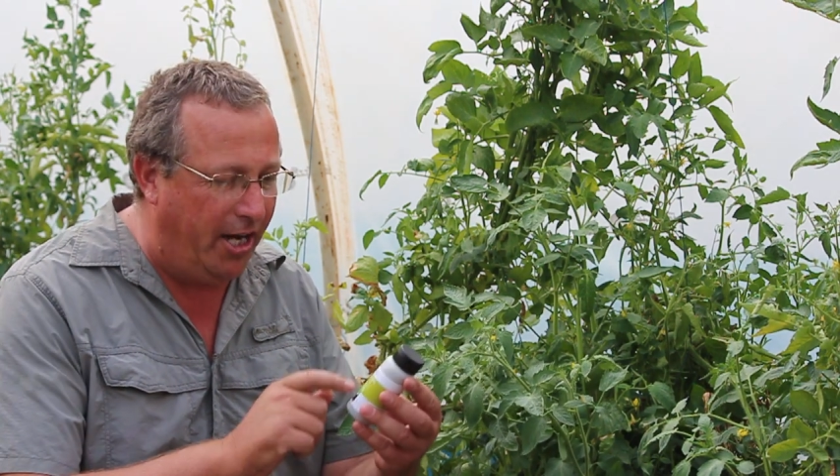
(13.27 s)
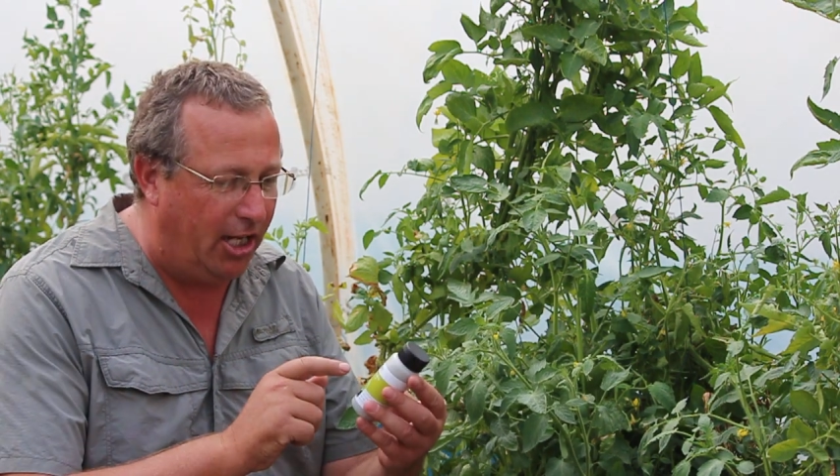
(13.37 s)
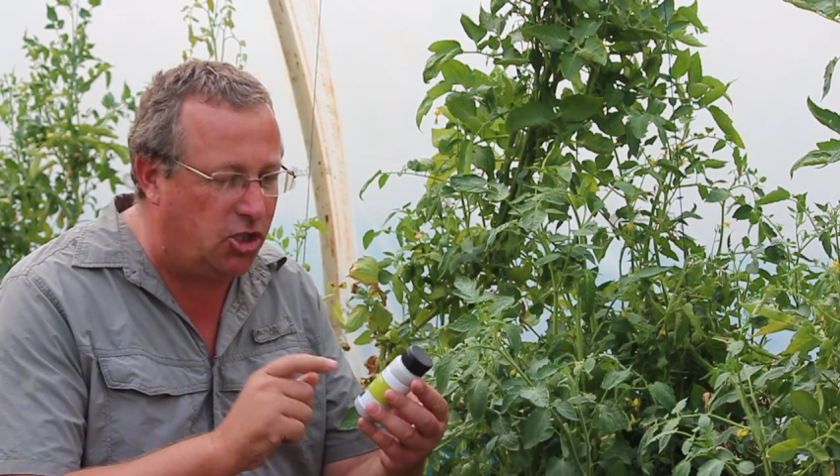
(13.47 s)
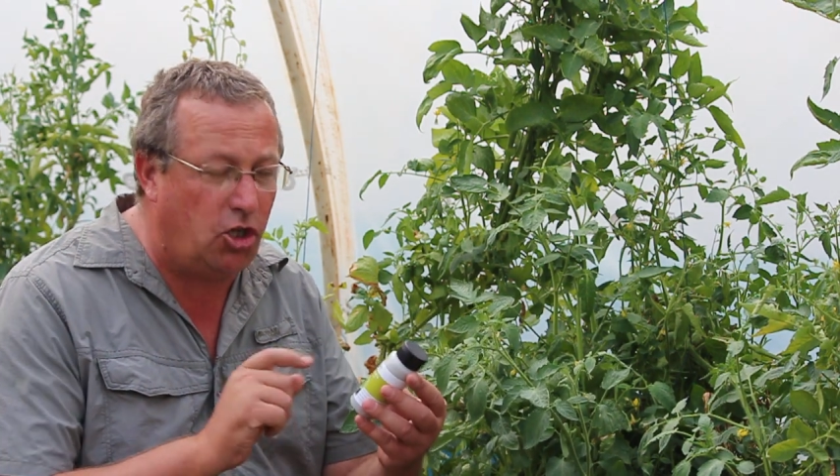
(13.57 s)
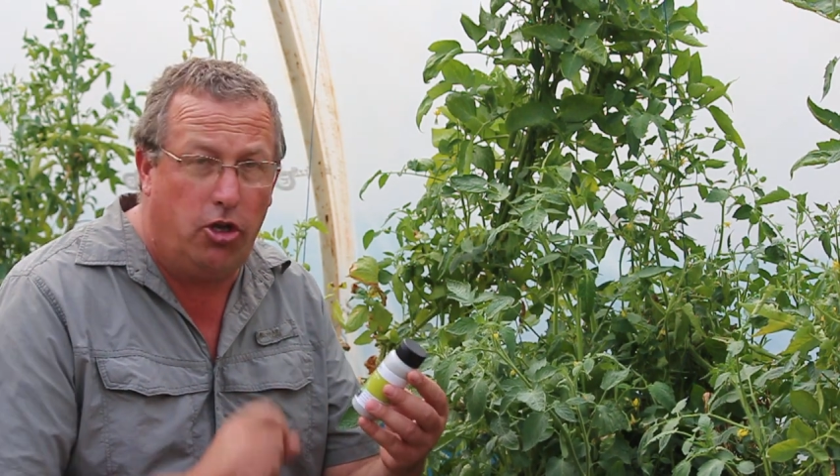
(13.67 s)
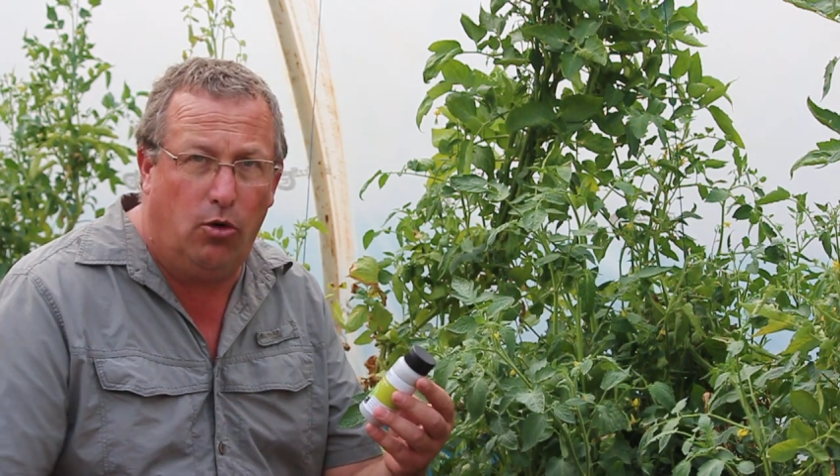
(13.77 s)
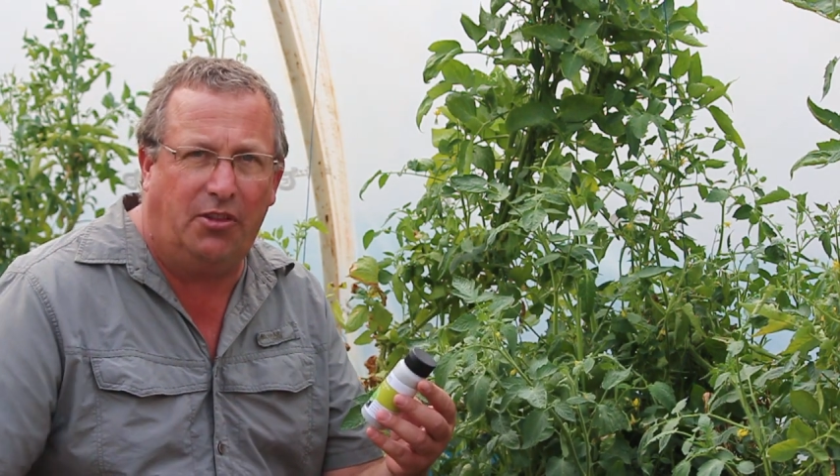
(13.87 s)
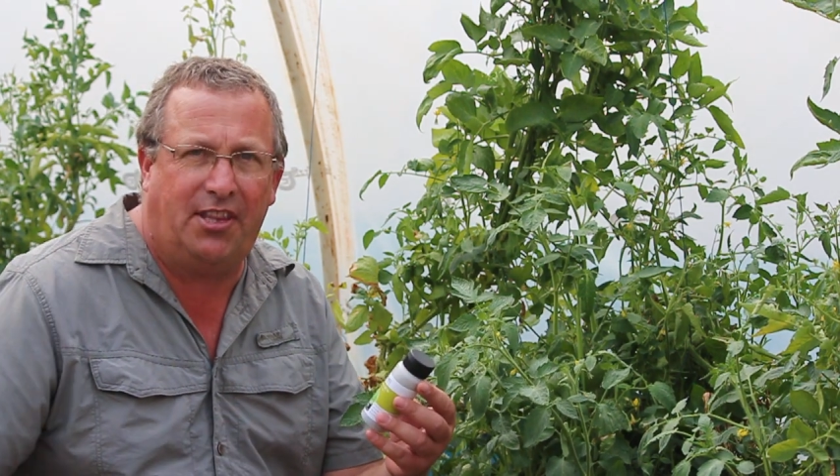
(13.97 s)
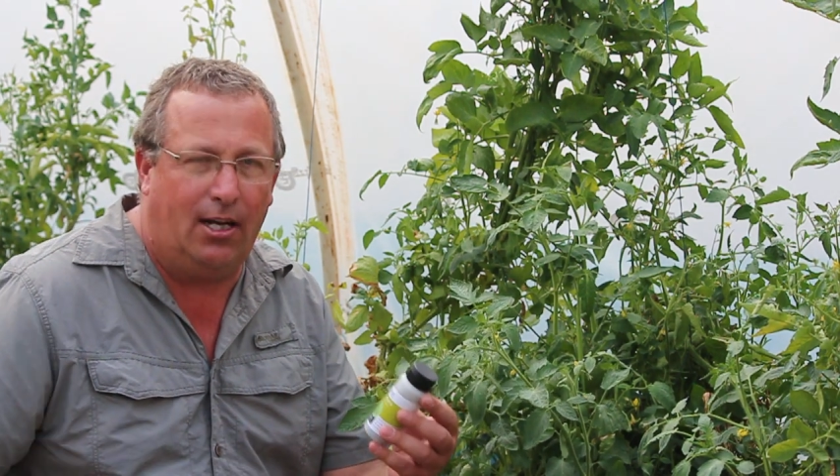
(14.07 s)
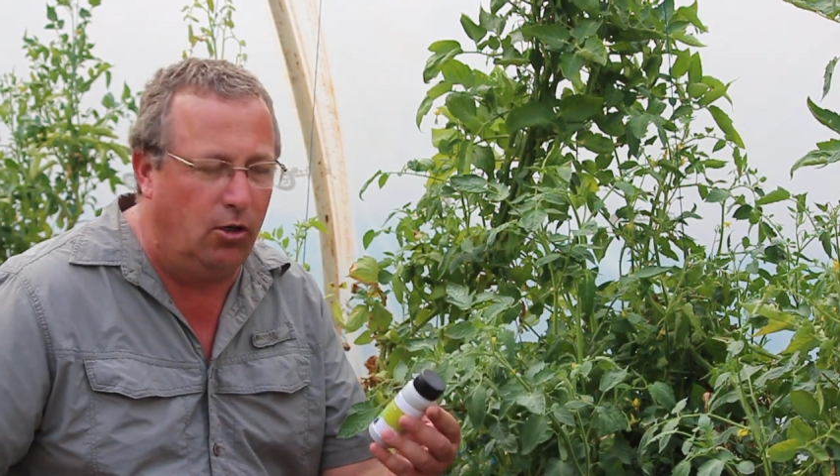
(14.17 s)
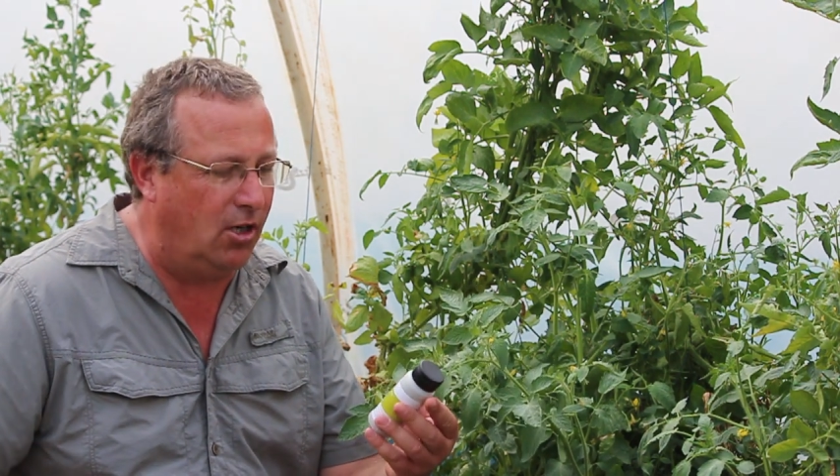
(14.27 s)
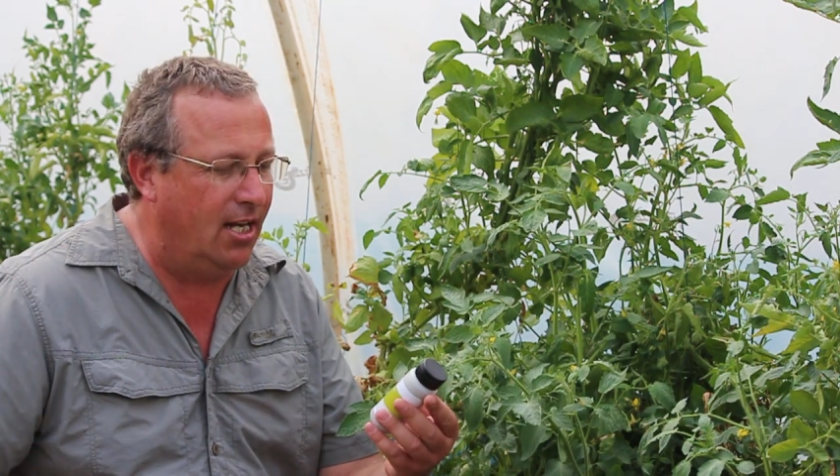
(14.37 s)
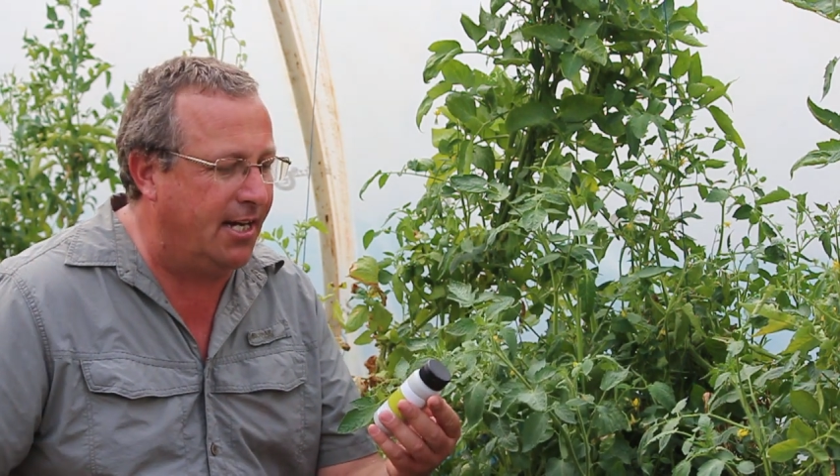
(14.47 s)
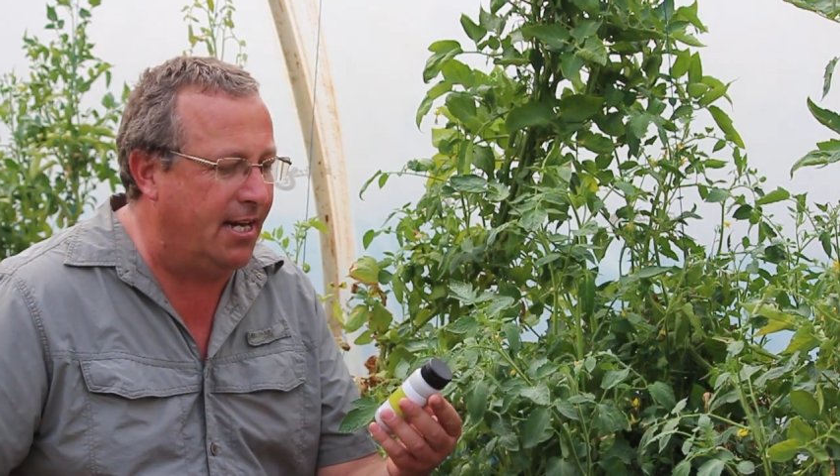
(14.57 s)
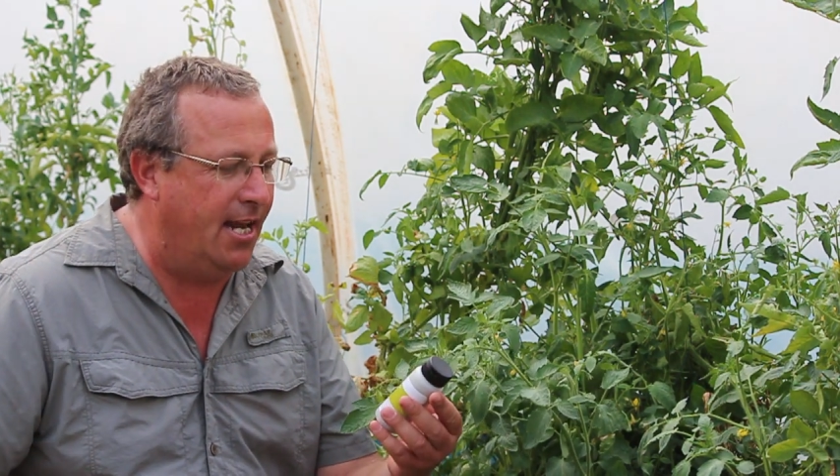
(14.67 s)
and I'll show you what they look like